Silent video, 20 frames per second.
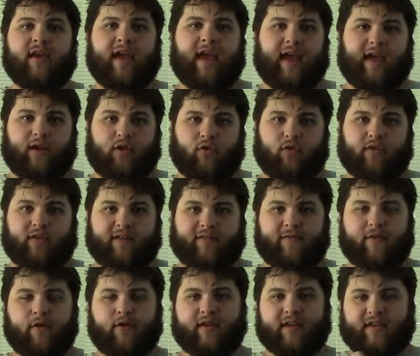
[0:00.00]
and only
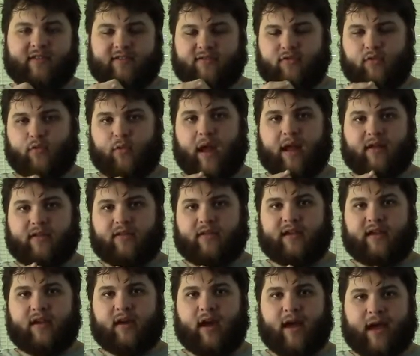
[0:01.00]
focus
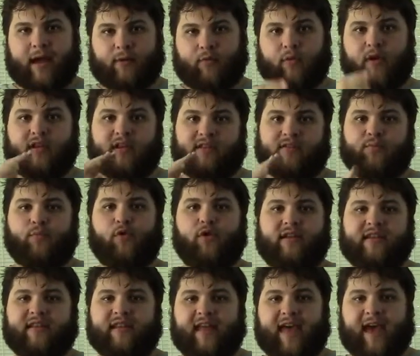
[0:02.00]
directly at what it's
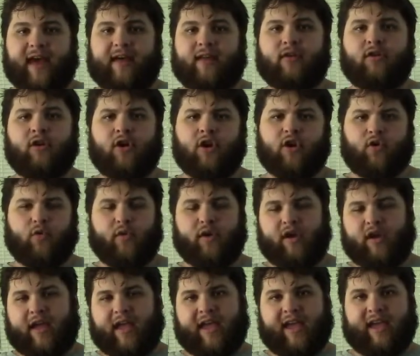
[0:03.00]
pointed at,
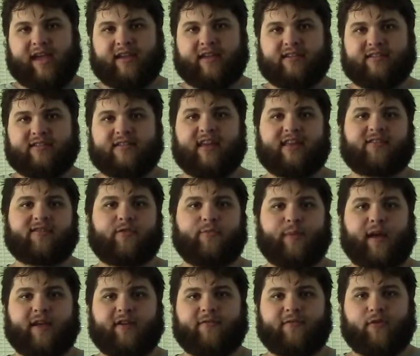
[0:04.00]
where a condenser
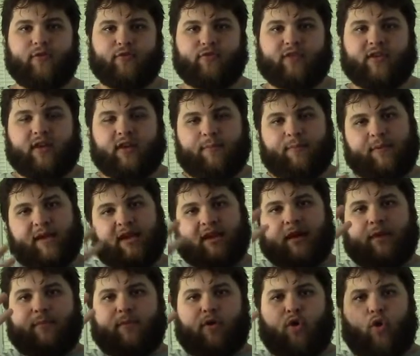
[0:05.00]
microphone is going to pick
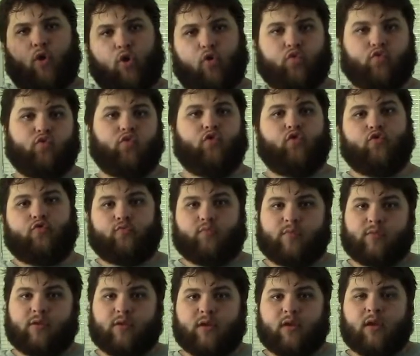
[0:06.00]
up a whole room.
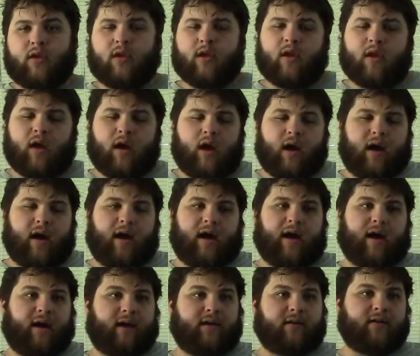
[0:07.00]

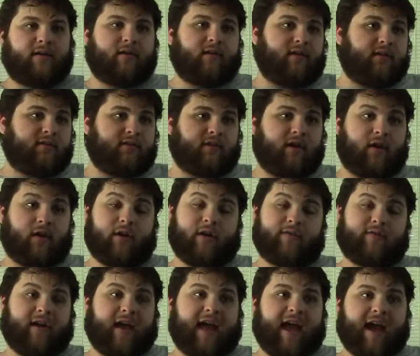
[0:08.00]
Uh, so
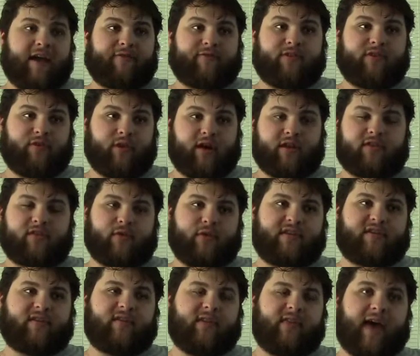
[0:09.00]
if I have to, I'll
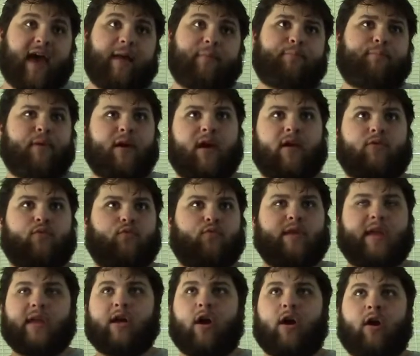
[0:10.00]
switch to that. But
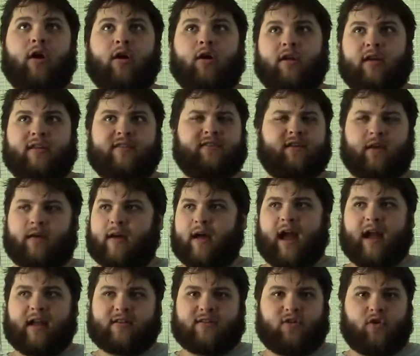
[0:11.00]
we are, it's
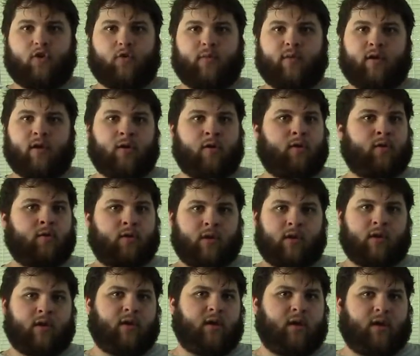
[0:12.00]
October.
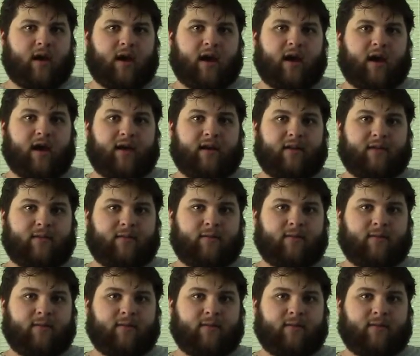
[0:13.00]
Uh,